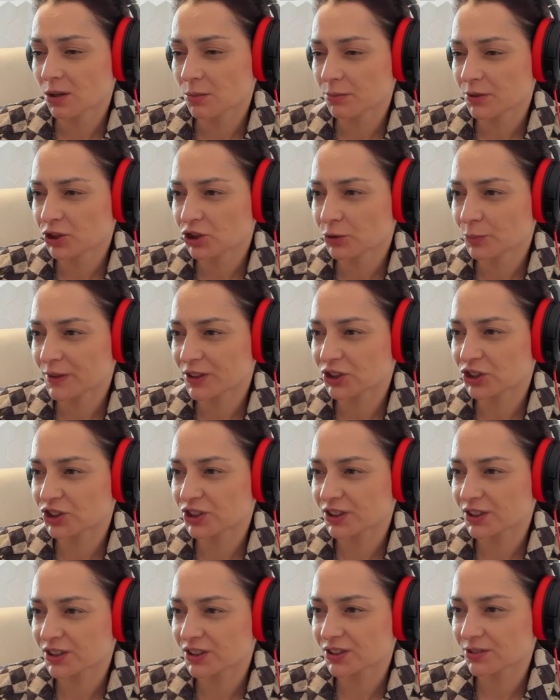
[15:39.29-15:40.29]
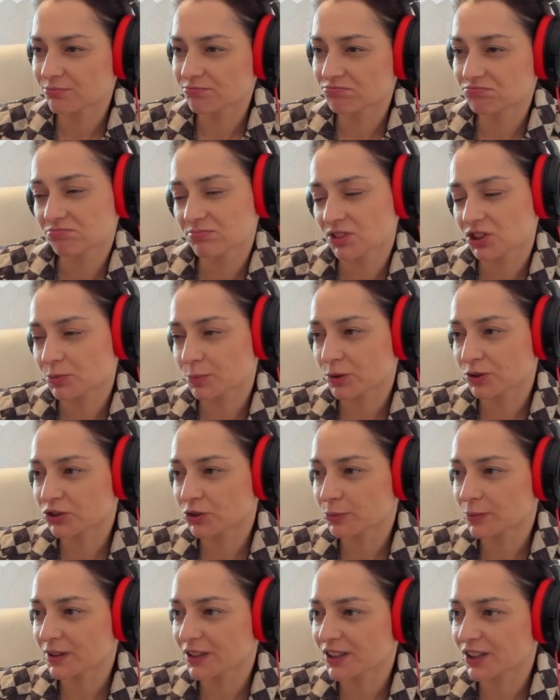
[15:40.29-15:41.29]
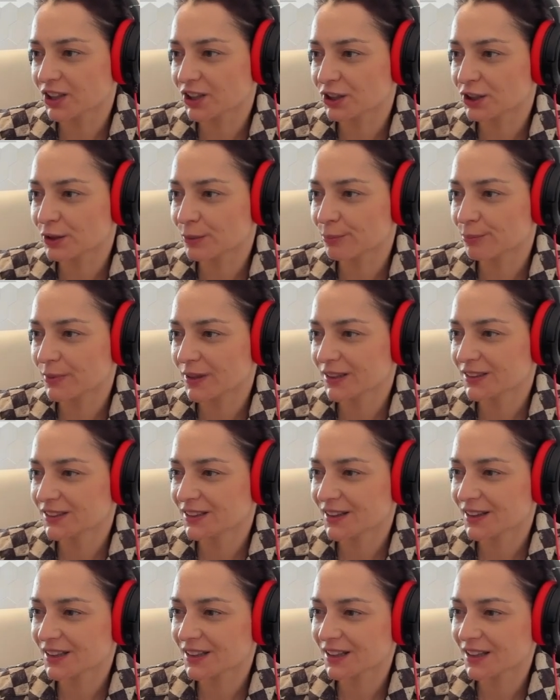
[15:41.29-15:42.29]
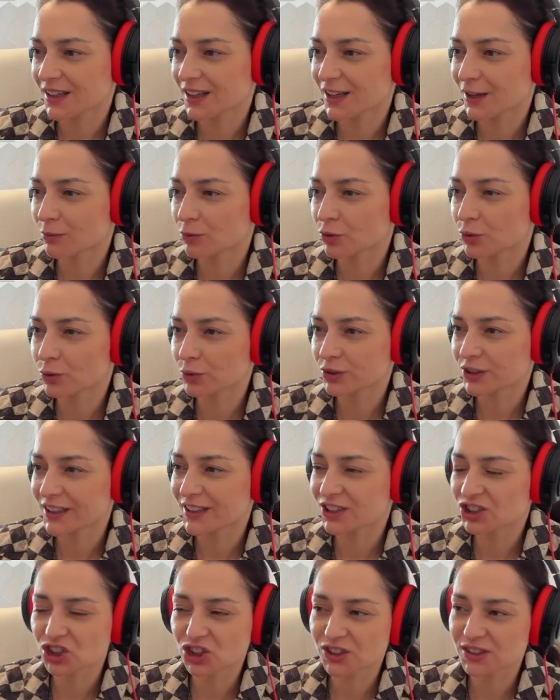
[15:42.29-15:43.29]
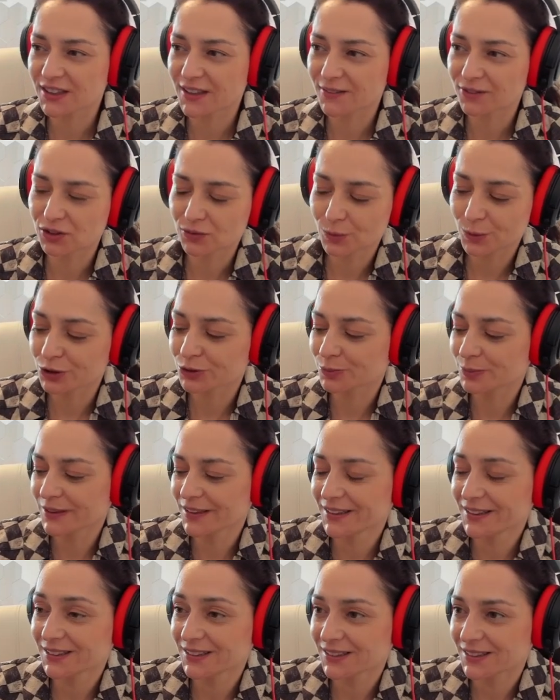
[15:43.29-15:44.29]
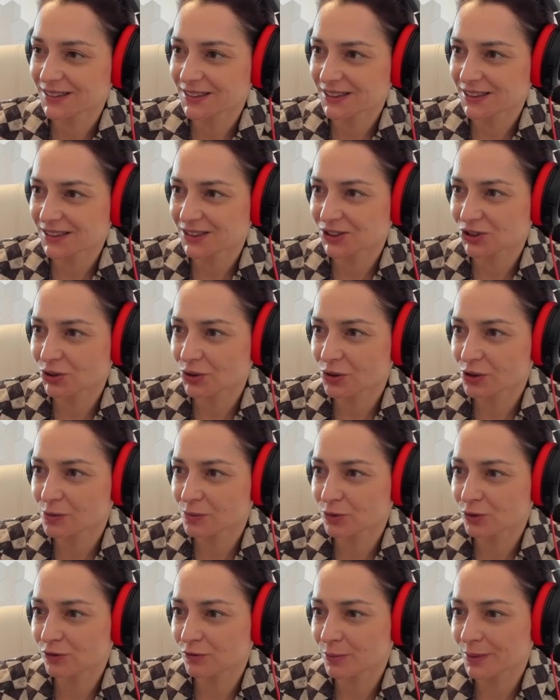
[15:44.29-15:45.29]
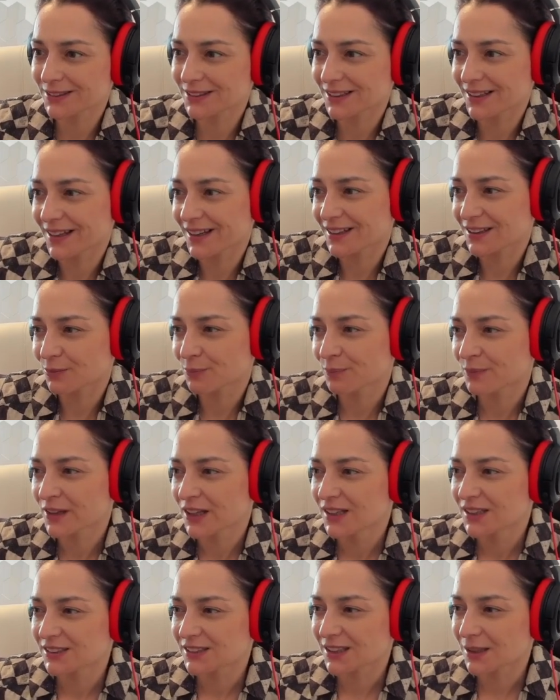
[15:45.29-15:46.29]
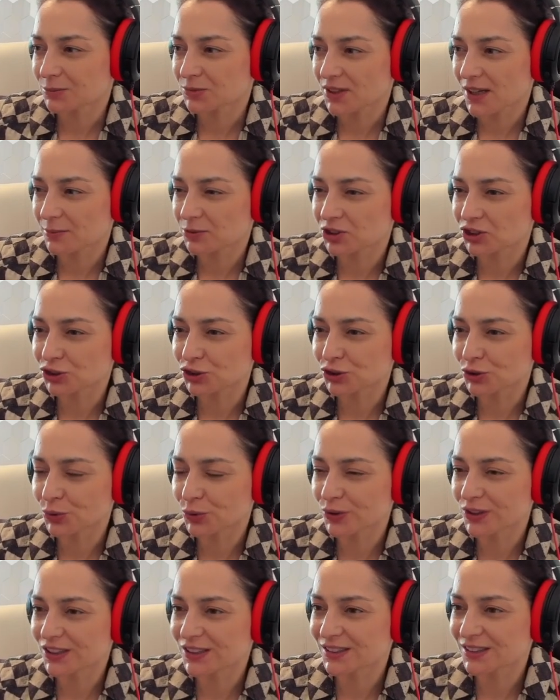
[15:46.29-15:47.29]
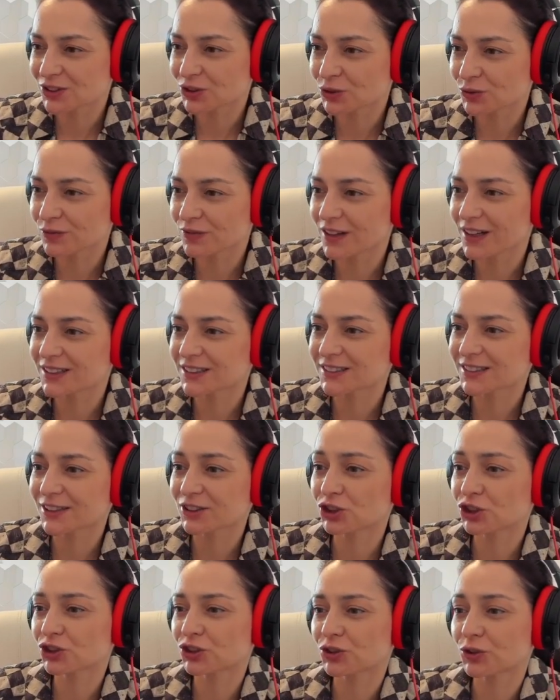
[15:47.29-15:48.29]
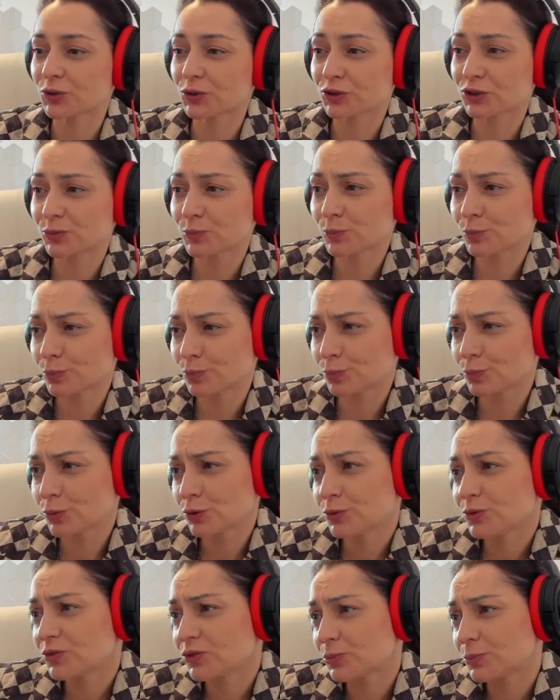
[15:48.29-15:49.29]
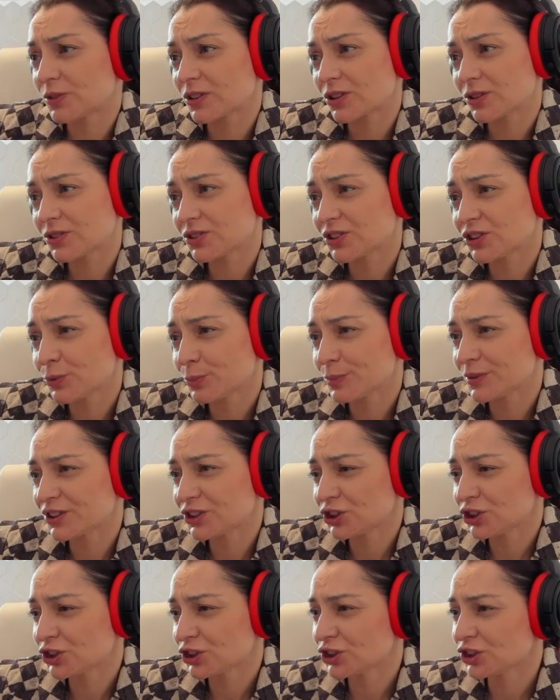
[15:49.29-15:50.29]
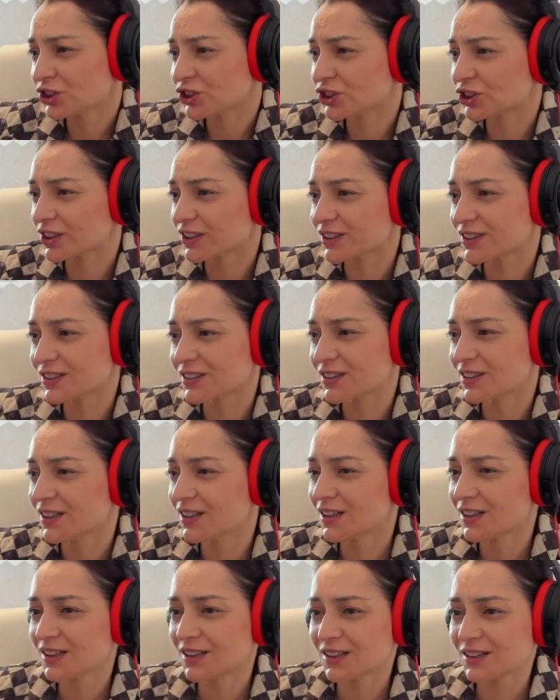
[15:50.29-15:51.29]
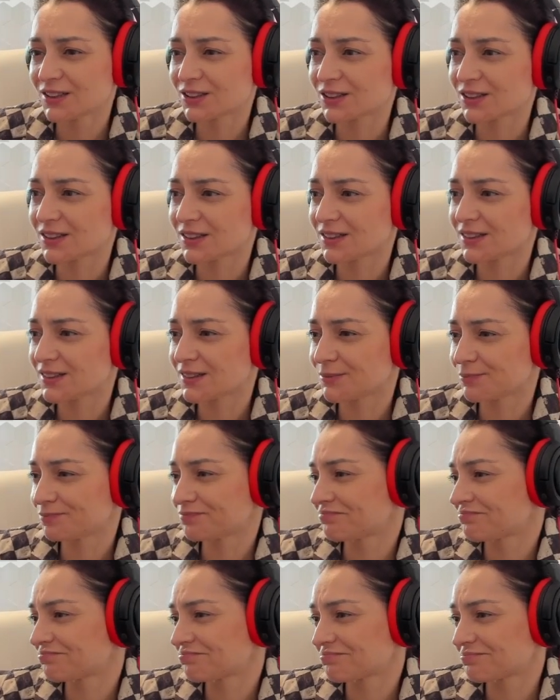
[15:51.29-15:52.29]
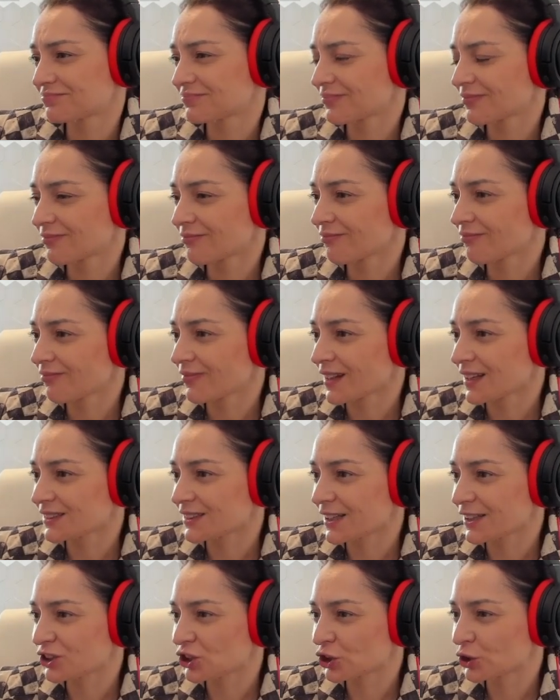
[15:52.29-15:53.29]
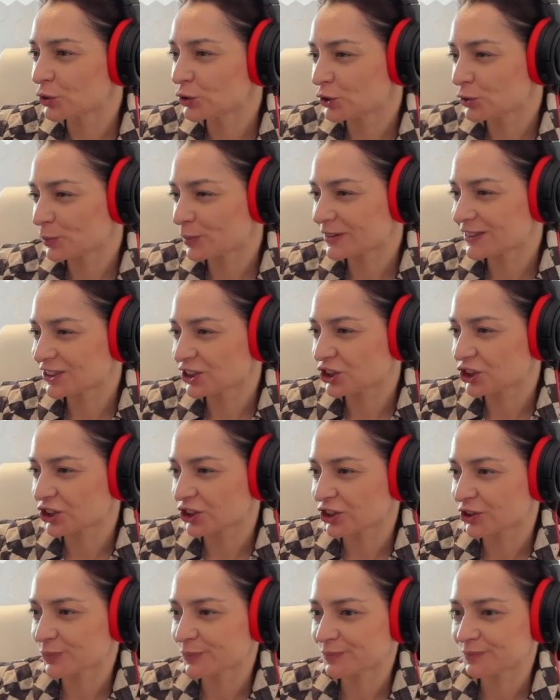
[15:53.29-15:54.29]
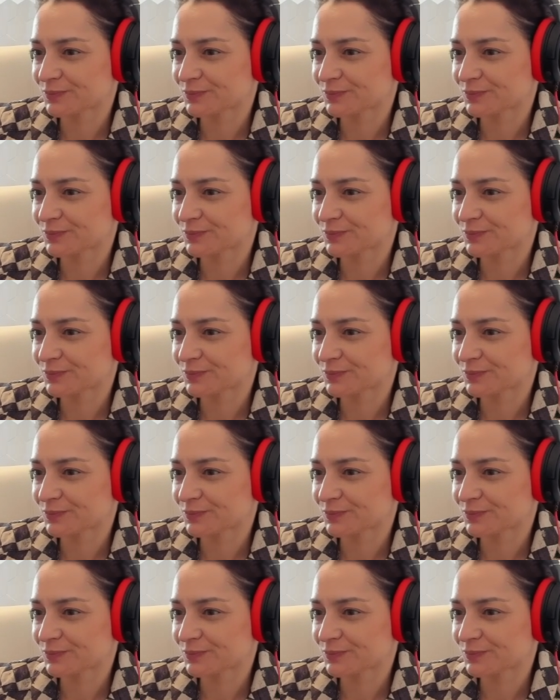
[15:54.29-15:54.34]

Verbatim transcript: Bishop h6 is possible here, but in the game rook takes g7 was played and it's a strong move, but again, sometimes it's so easy to find such strong moves because your position is just um, such a good position.